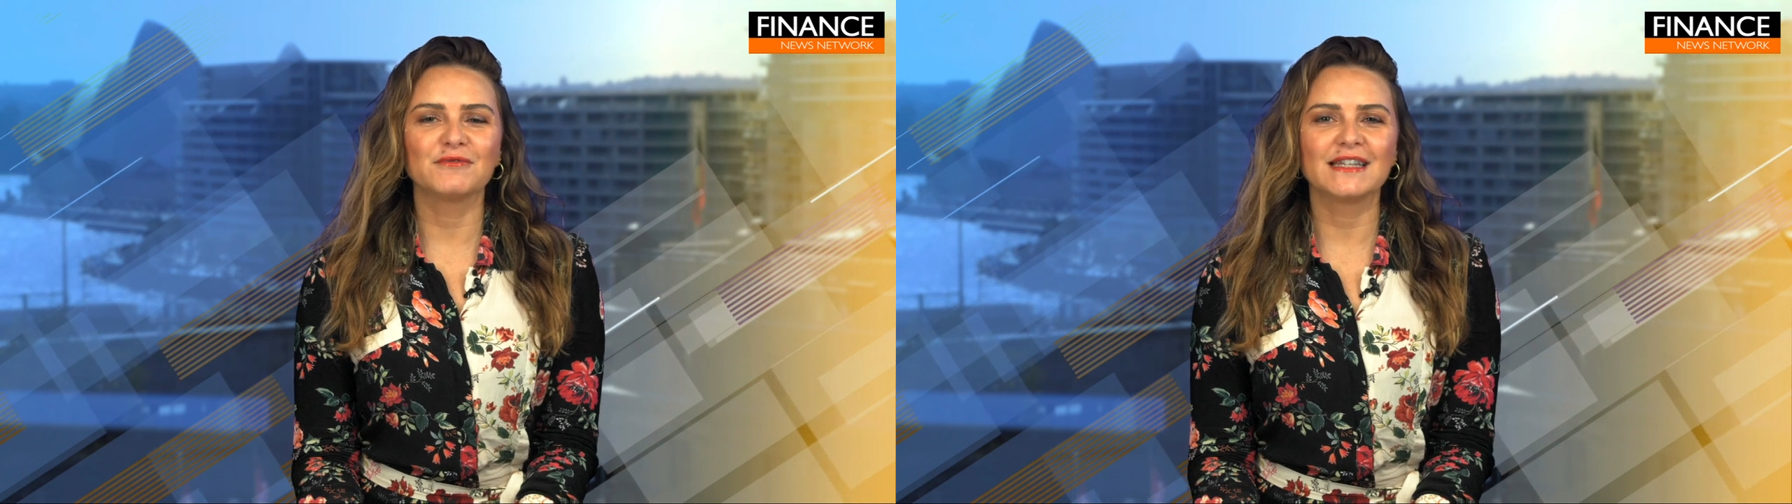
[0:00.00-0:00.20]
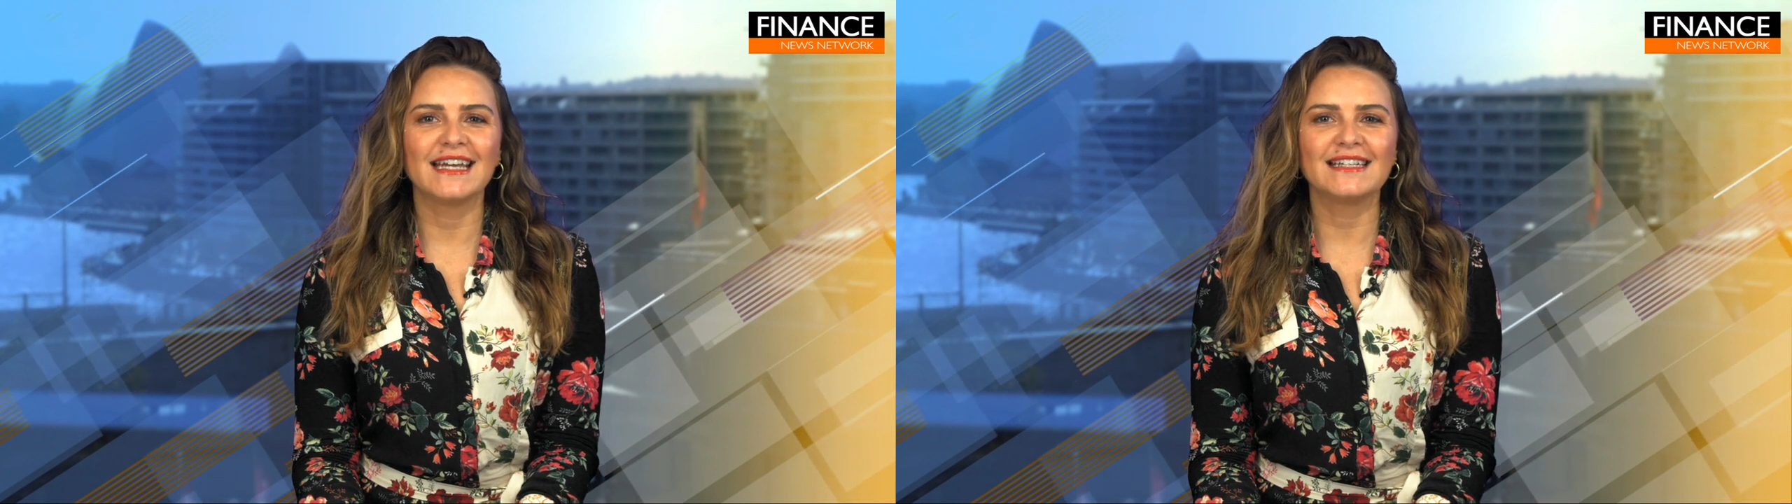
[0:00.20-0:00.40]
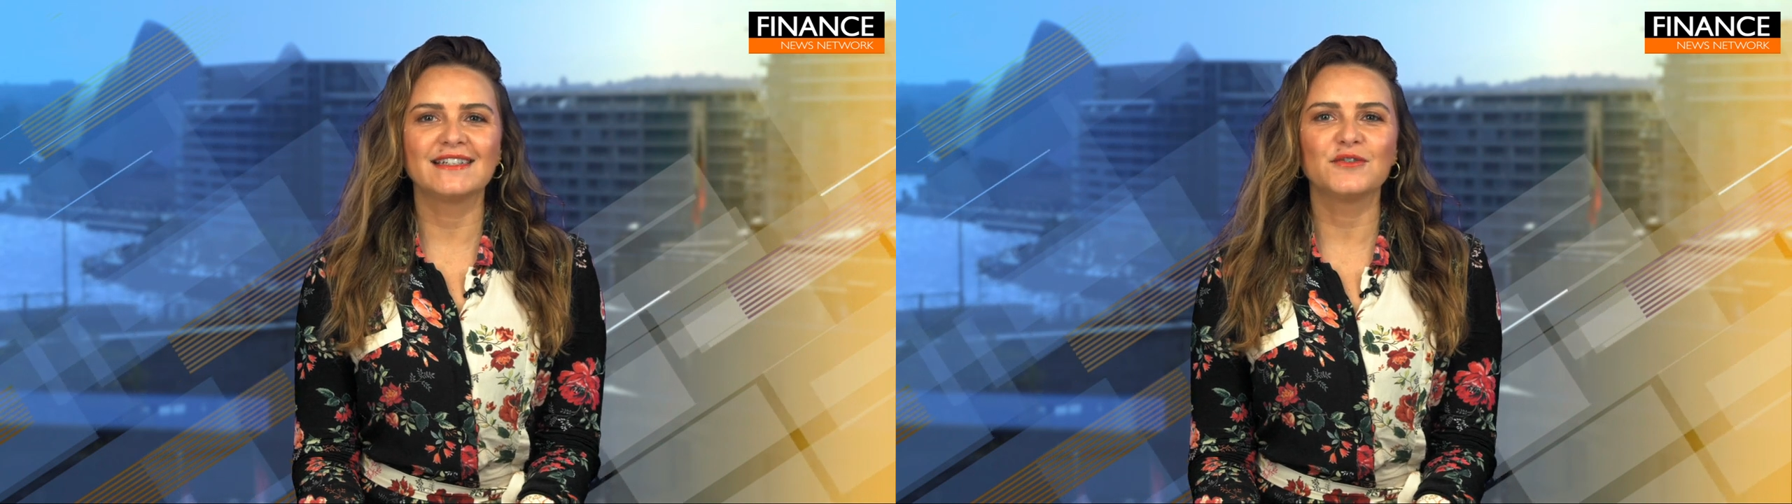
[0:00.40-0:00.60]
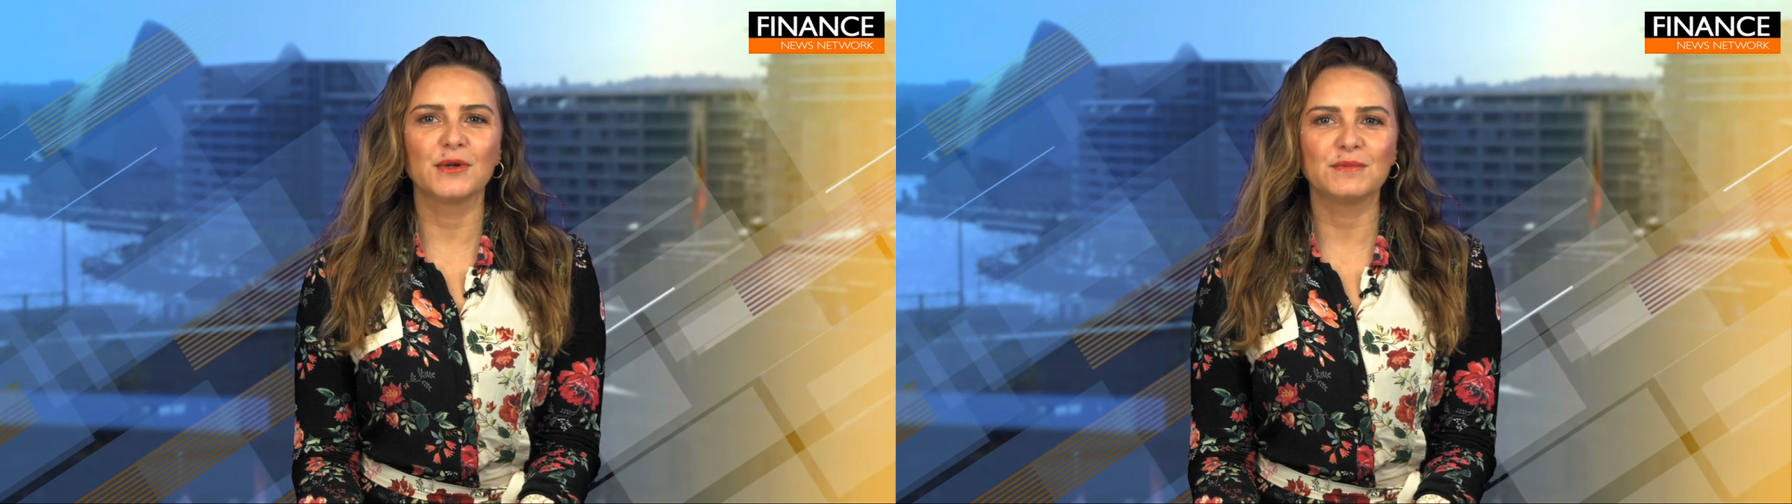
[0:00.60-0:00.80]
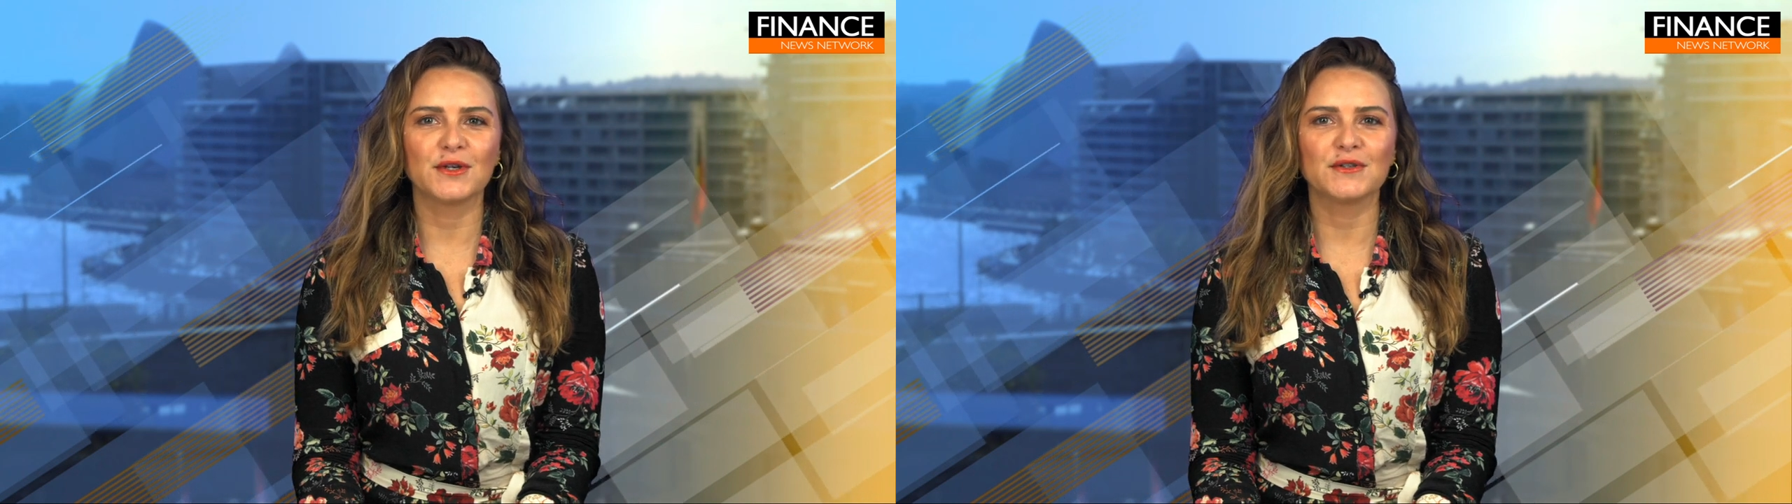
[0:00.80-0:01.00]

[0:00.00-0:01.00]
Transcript: related crypto